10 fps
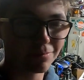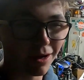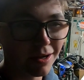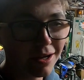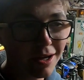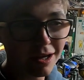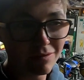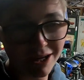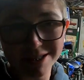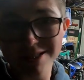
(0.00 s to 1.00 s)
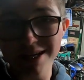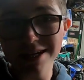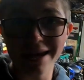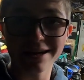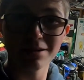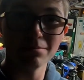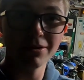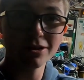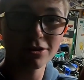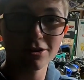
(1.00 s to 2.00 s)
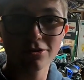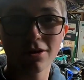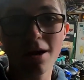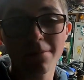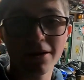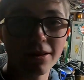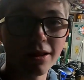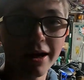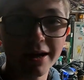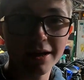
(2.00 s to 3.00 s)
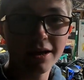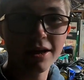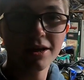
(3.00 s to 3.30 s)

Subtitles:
but if you guys did like it, be sure to drop a like,